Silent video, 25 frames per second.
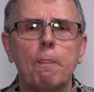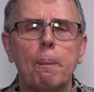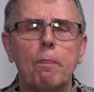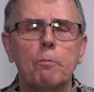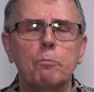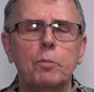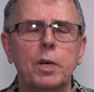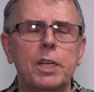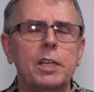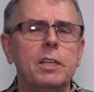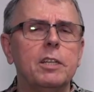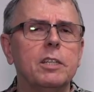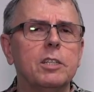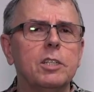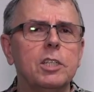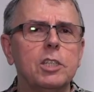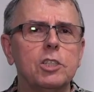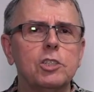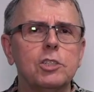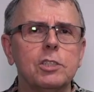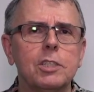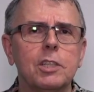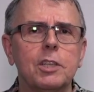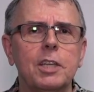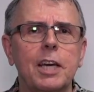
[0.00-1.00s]
But in
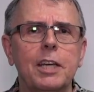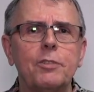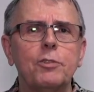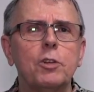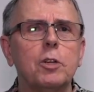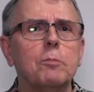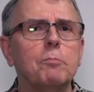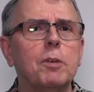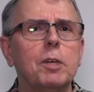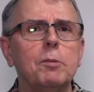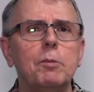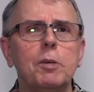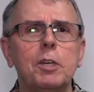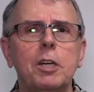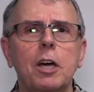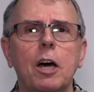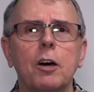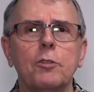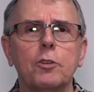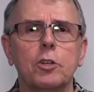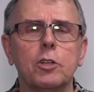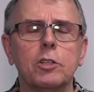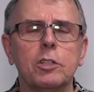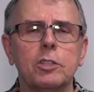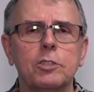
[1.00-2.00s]
addition to that, there may be
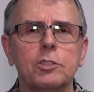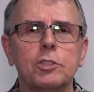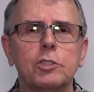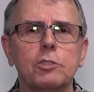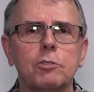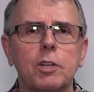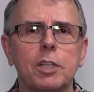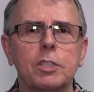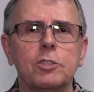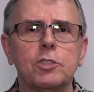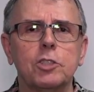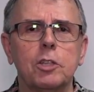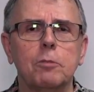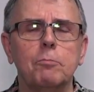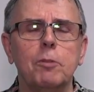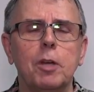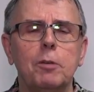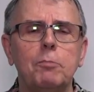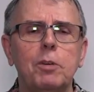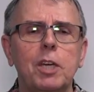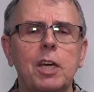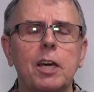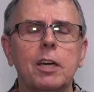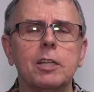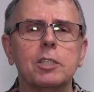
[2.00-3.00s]
other constraints. There may
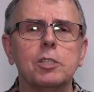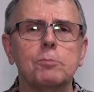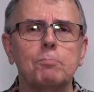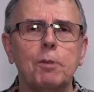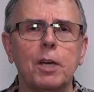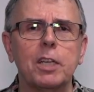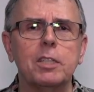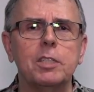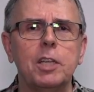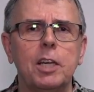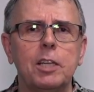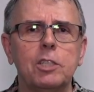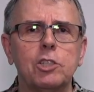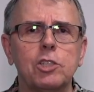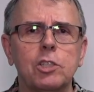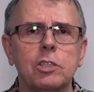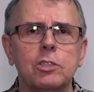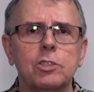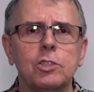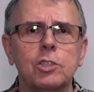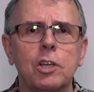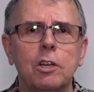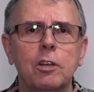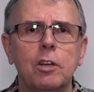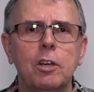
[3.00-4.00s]
be
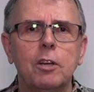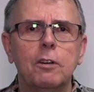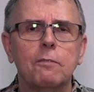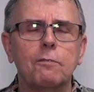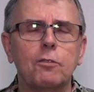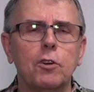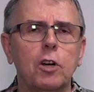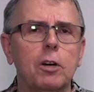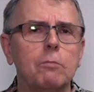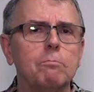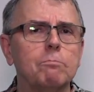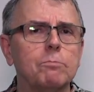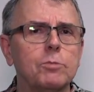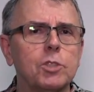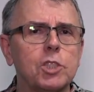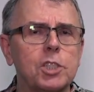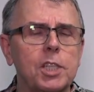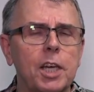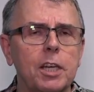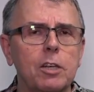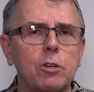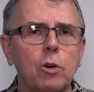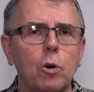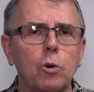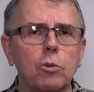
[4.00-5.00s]
expectations from
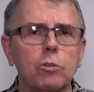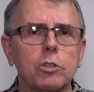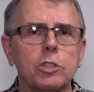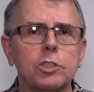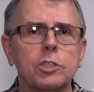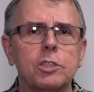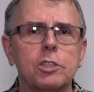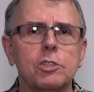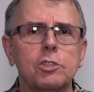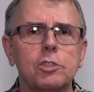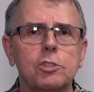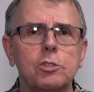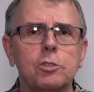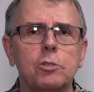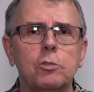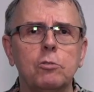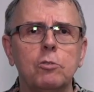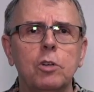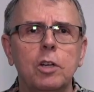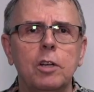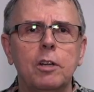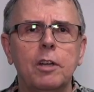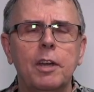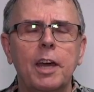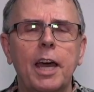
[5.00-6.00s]
stakeholders that you
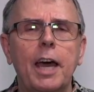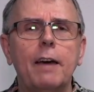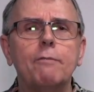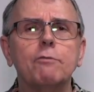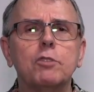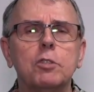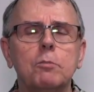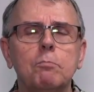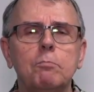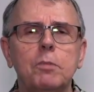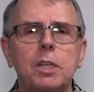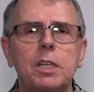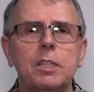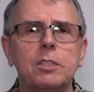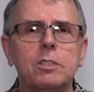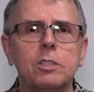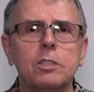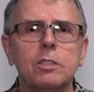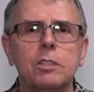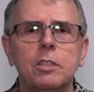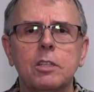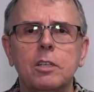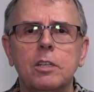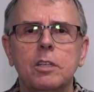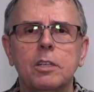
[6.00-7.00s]
have to
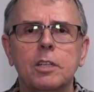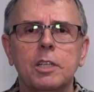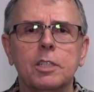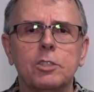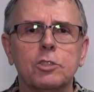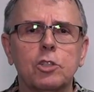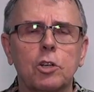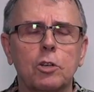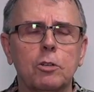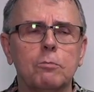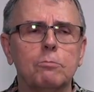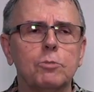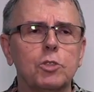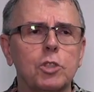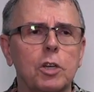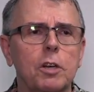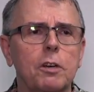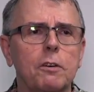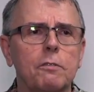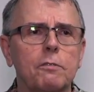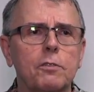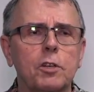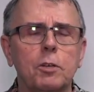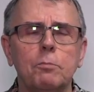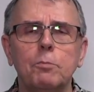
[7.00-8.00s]
meet in terms
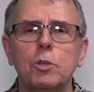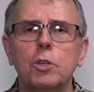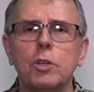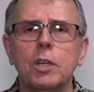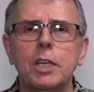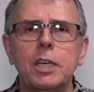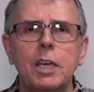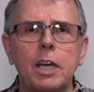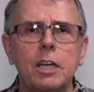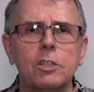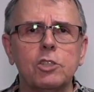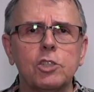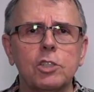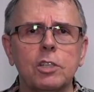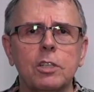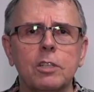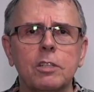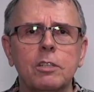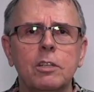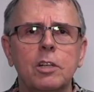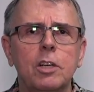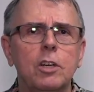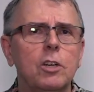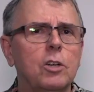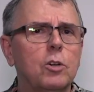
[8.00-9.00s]
of
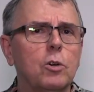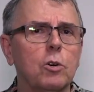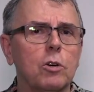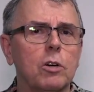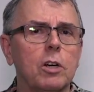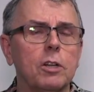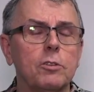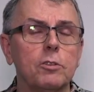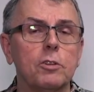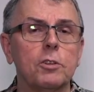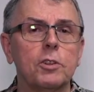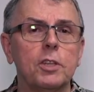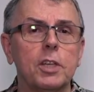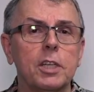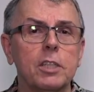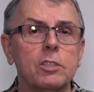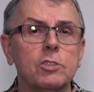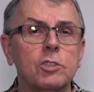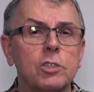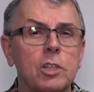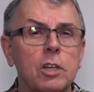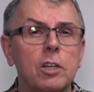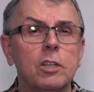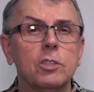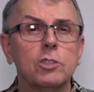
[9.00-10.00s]
communication or other things.